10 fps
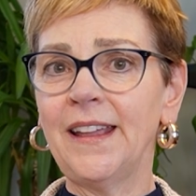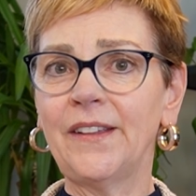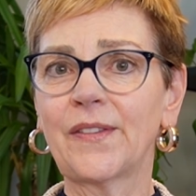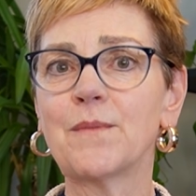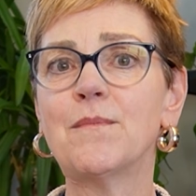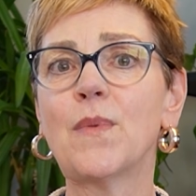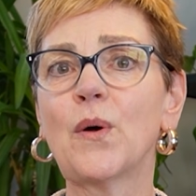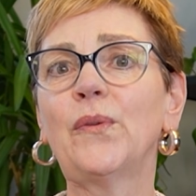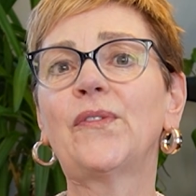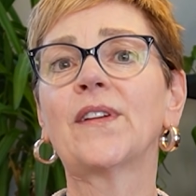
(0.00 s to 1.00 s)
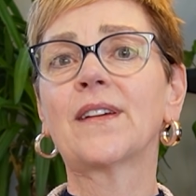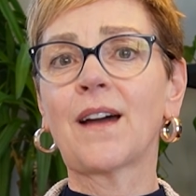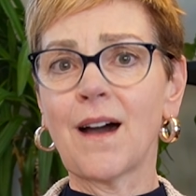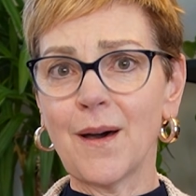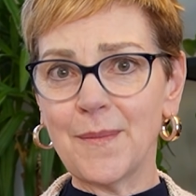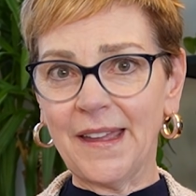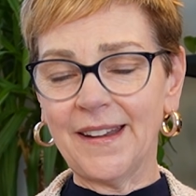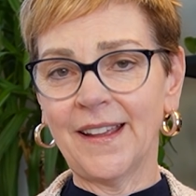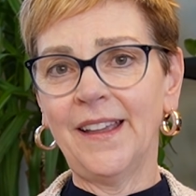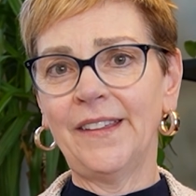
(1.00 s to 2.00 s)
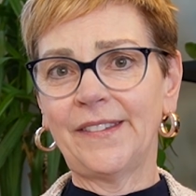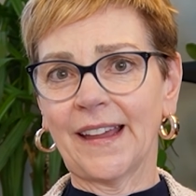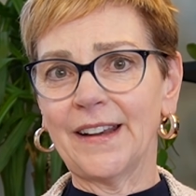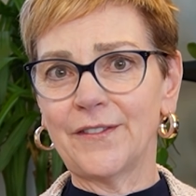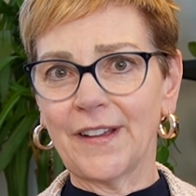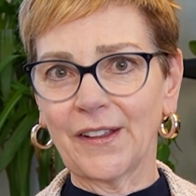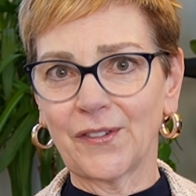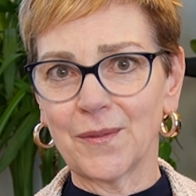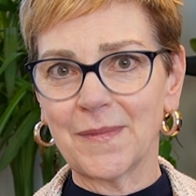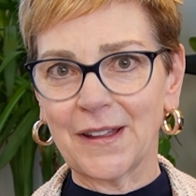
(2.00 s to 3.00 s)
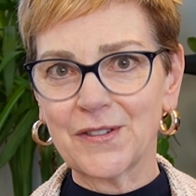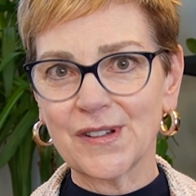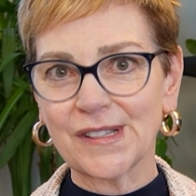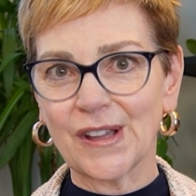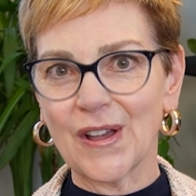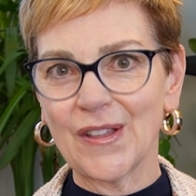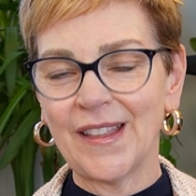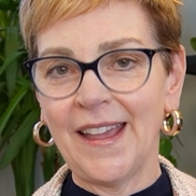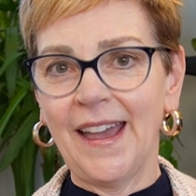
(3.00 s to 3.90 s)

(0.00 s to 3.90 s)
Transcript: is the most common side effects from letrozole.